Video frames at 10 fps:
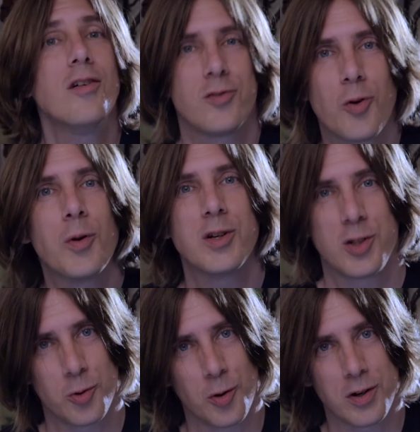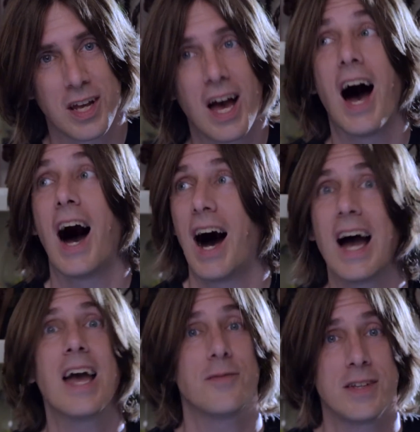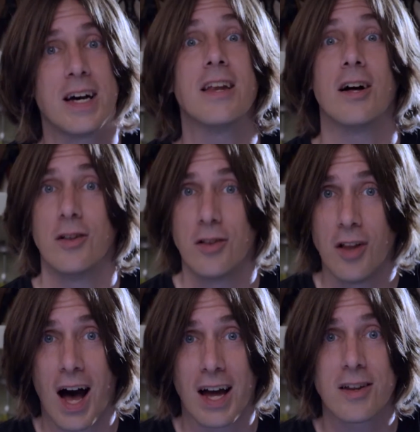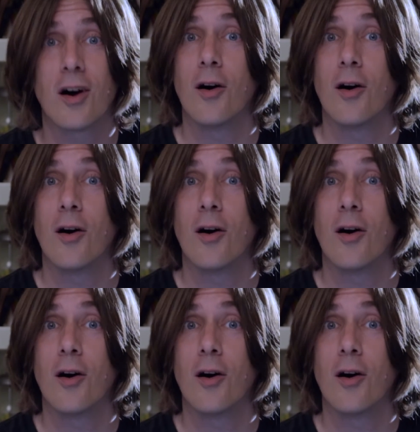story short, I have done a lot